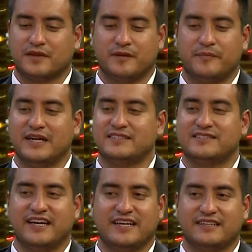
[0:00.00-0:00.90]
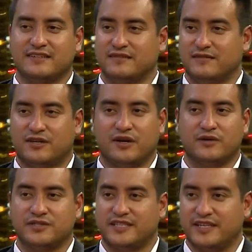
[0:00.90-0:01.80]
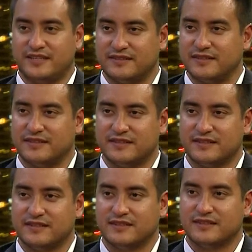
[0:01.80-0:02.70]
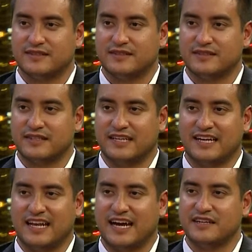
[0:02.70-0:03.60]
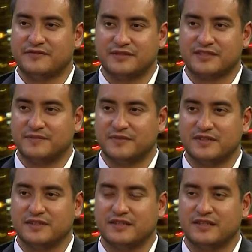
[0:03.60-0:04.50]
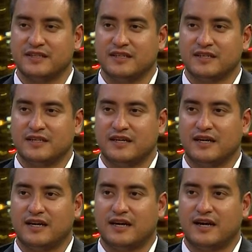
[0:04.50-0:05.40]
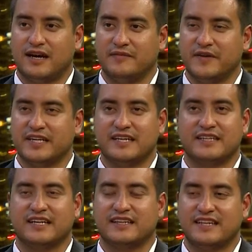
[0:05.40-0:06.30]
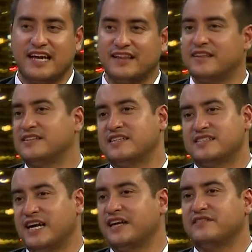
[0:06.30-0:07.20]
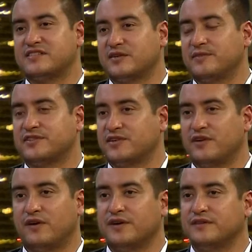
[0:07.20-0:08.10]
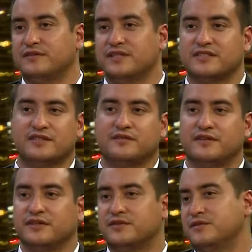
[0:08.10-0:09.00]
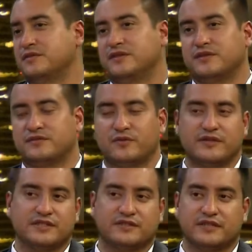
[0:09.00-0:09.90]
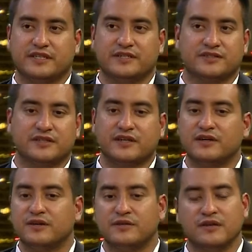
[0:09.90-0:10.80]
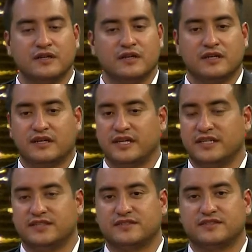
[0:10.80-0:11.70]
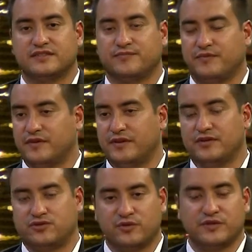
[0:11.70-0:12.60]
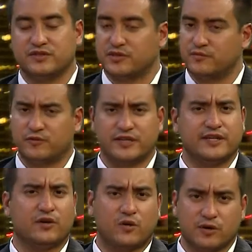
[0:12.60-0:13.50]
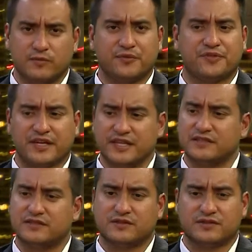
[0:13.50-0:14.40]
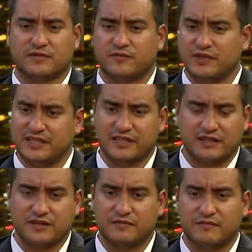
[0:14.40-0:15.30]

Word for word: the Penn State coach get? Did he get life or something? I will tell you. I mean, th that it's, it's kind of a similar scenario. This individual, you know, 20, 30 years ago, is doing some really horrible things to some really young. Well,